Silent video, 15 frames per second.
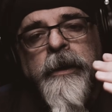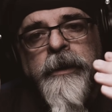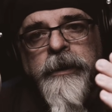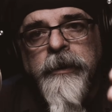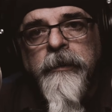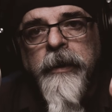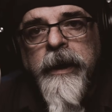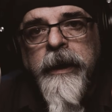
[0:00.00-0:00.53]

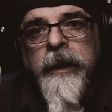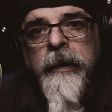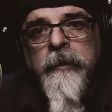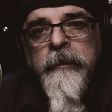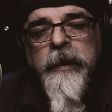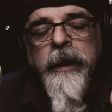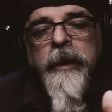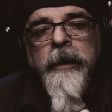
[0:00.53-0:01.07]
You want to come
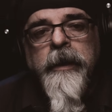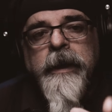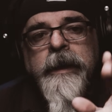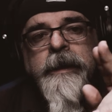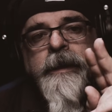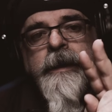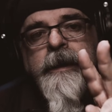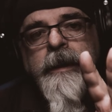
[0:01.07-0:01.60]
there,
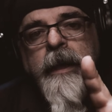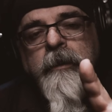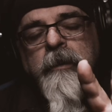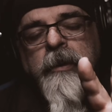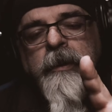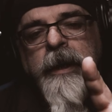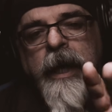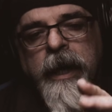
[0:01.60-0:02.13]
it's
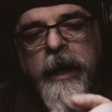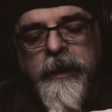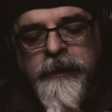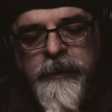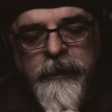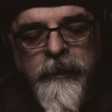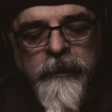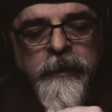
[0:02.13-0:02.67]
simulcasted